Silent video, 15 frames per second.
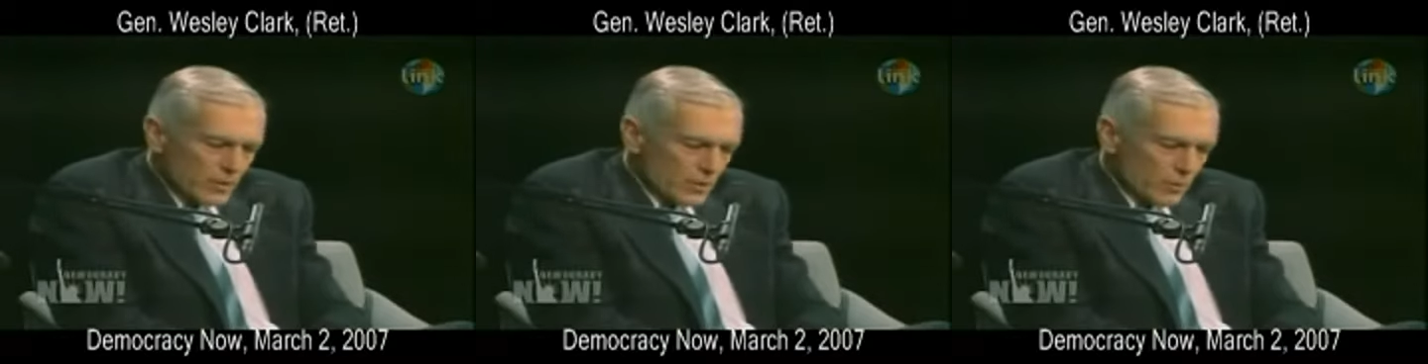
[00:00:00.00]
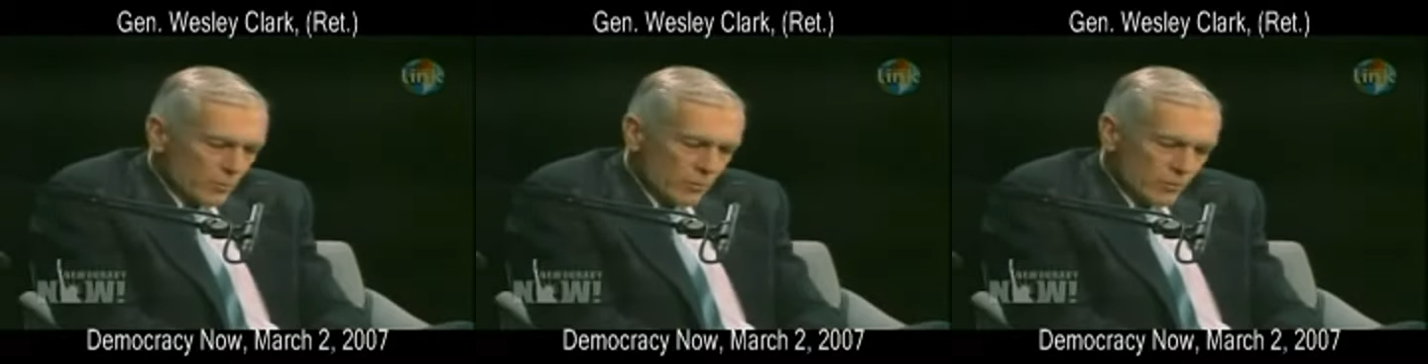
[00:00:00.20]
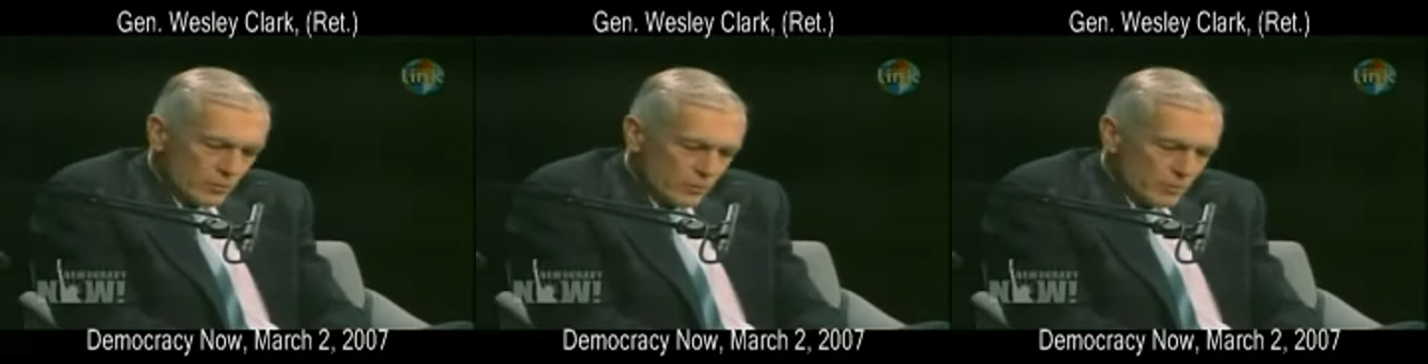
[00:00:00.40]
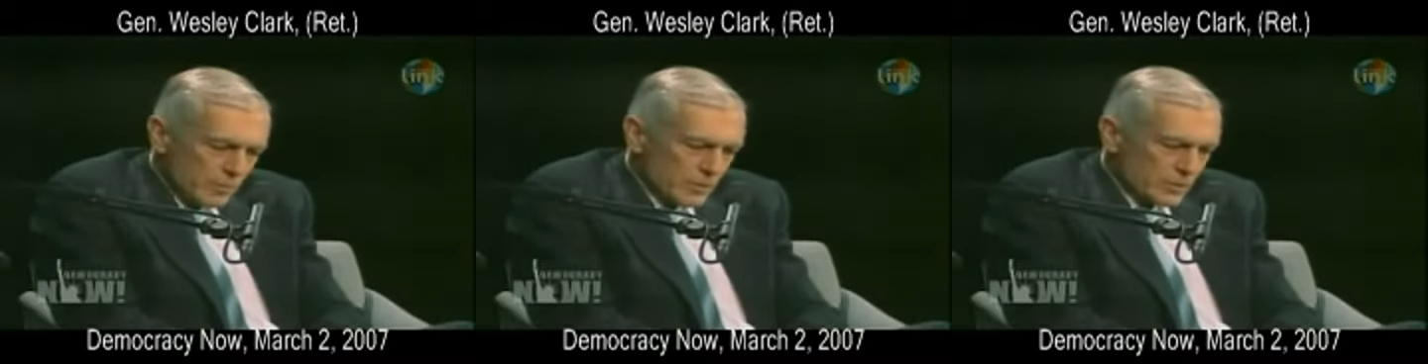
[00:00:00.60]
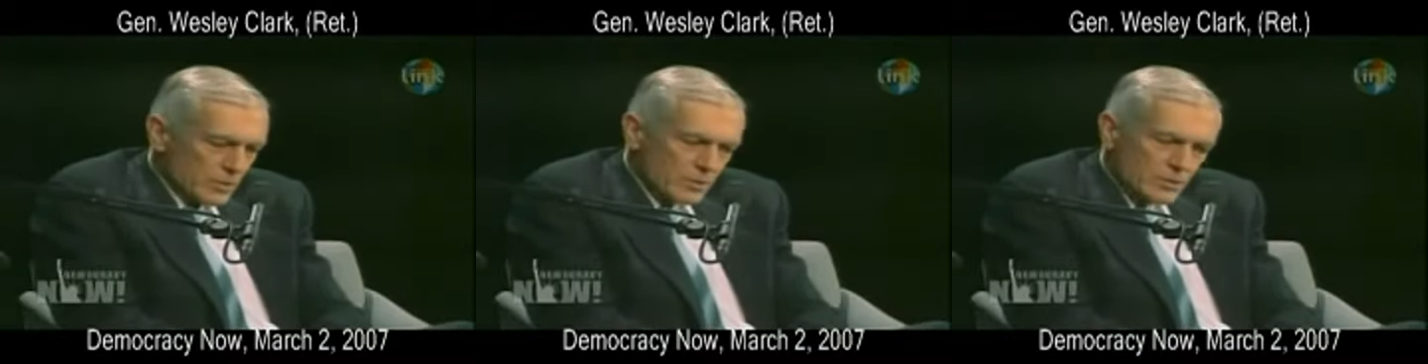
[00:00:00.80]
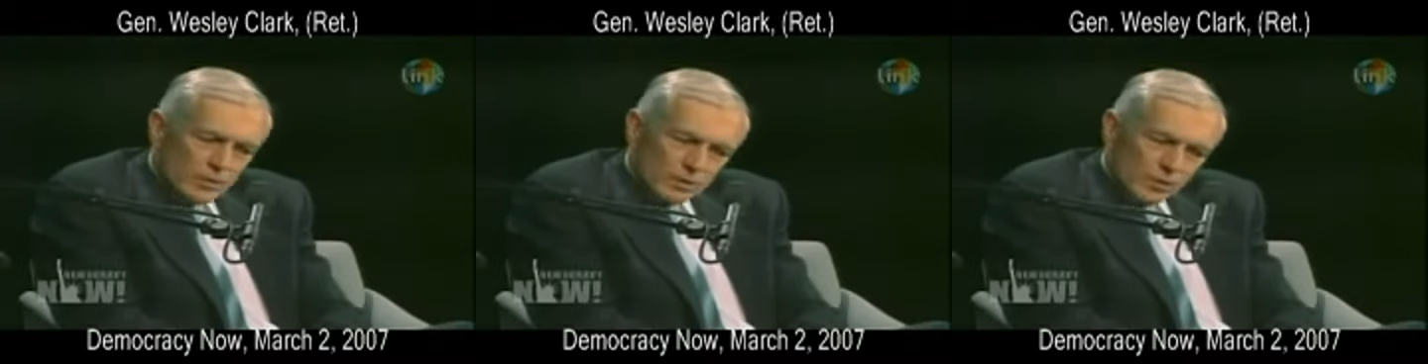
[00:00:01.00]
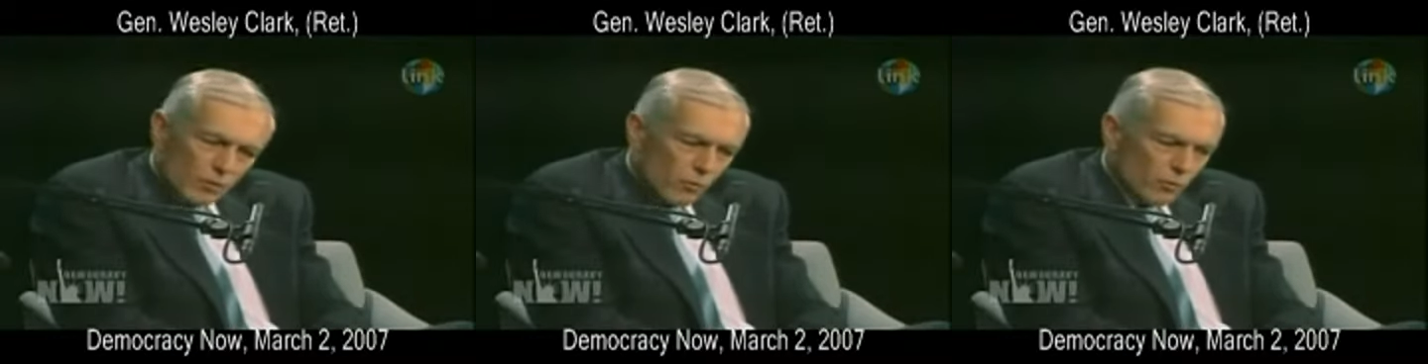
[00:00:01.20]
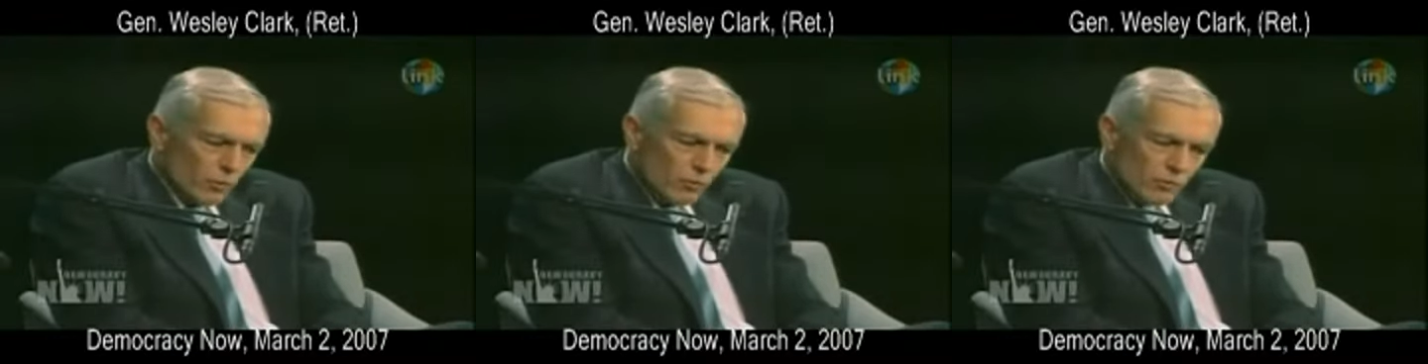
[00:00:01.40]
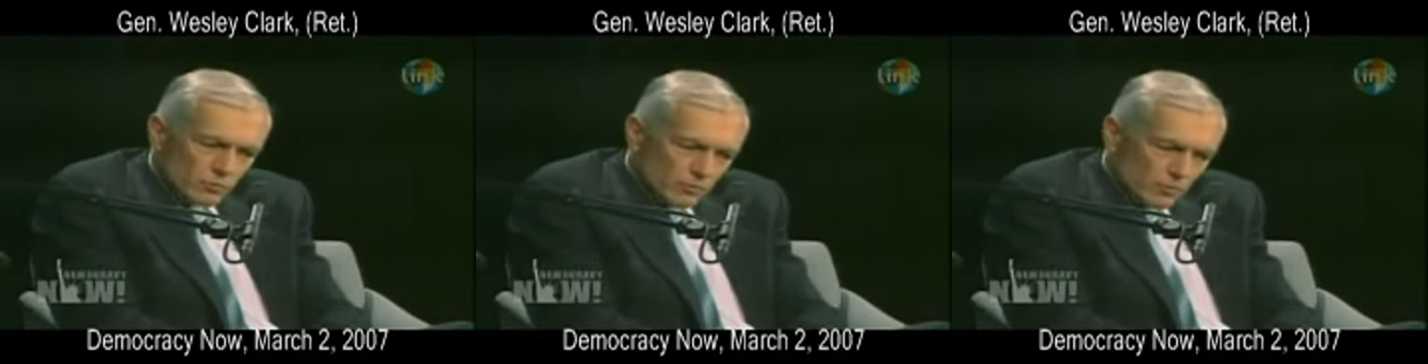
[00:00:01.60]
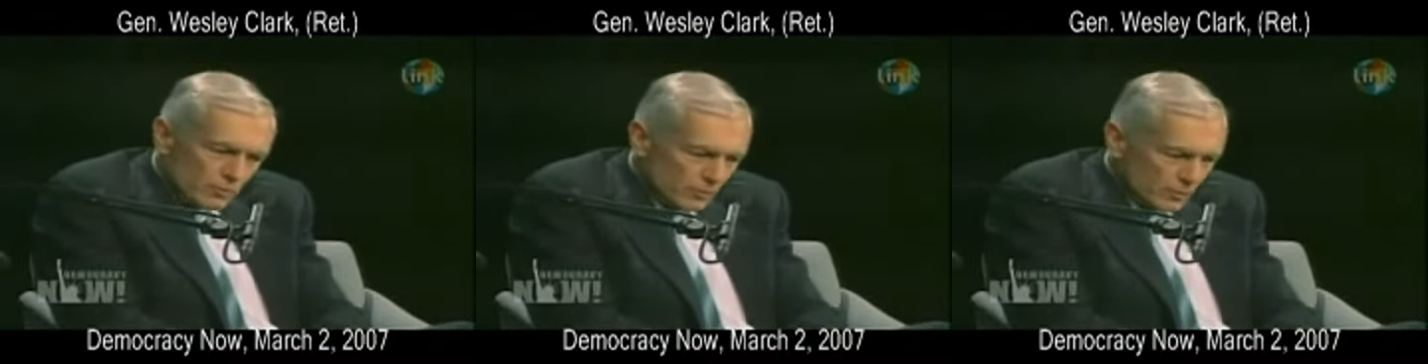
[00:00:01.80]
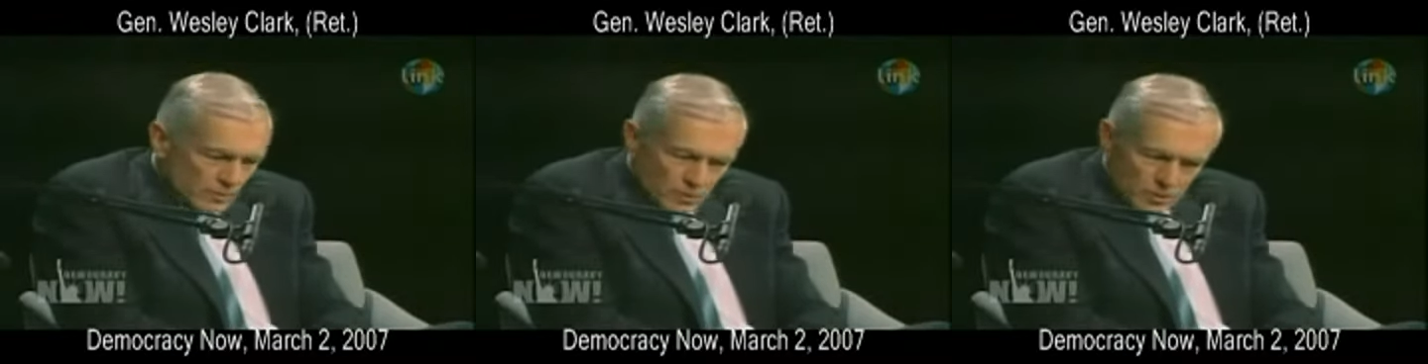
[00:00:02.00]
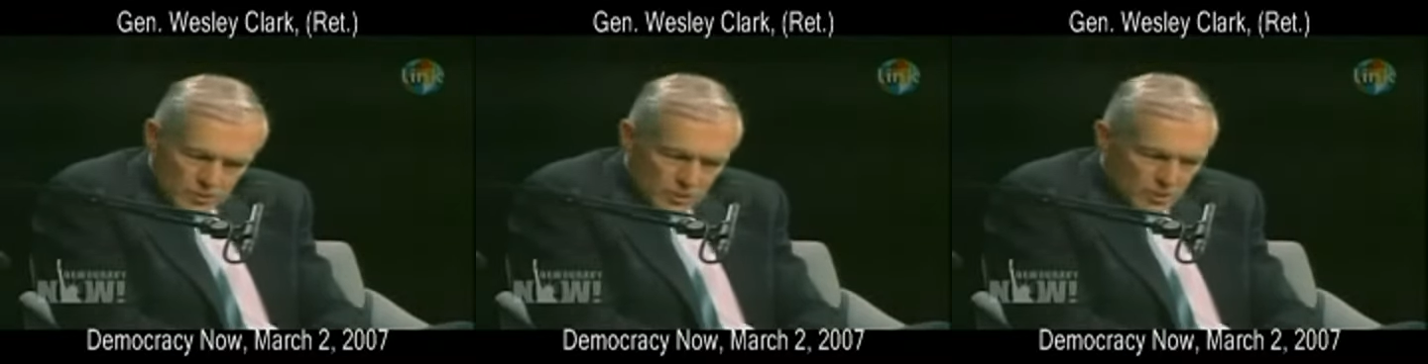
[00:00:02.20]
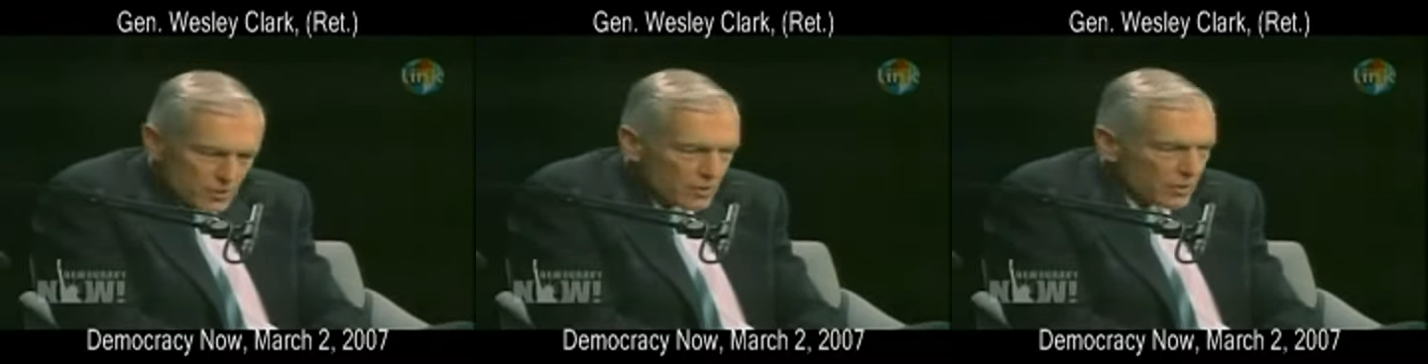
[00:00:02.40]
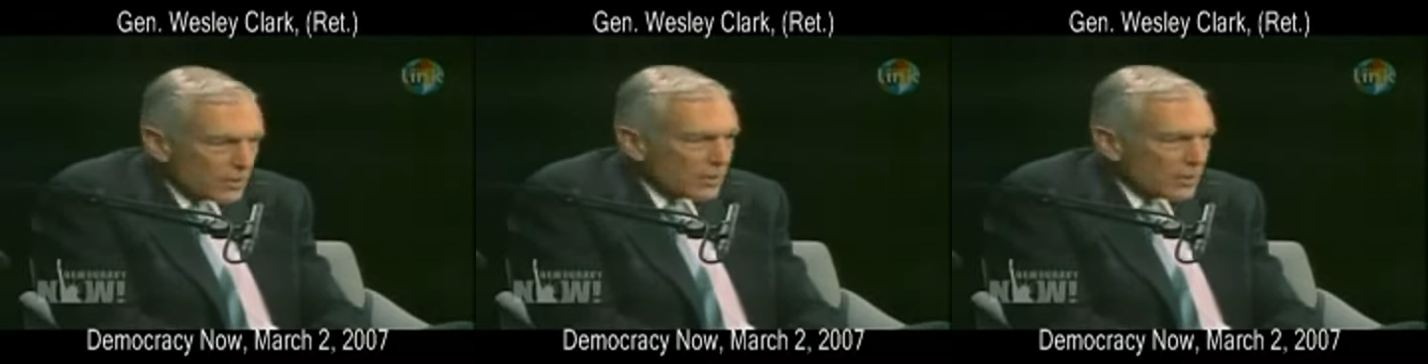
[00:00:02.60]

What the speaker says: I said, "Well, you're too busy." He said, "No." He says,